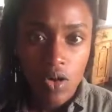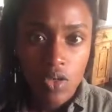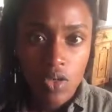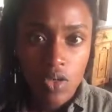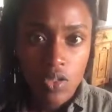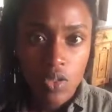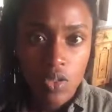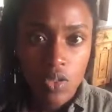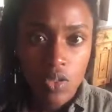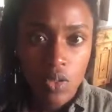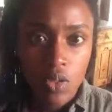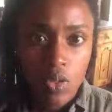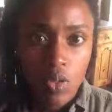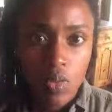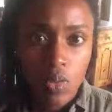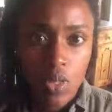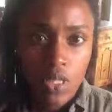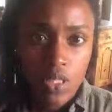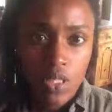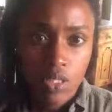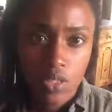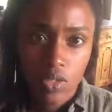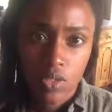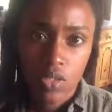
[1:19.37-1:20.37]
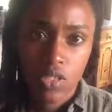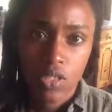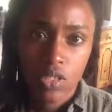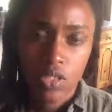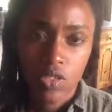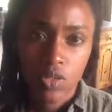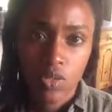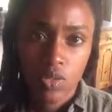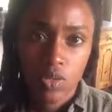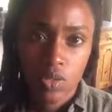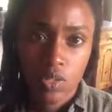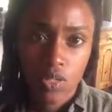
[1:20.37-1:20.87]
but I also wanted to
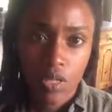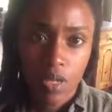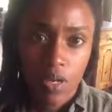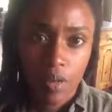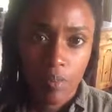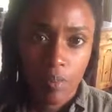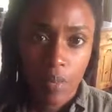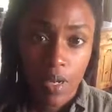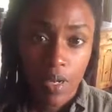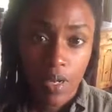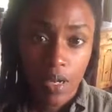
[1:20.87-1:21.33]
just do some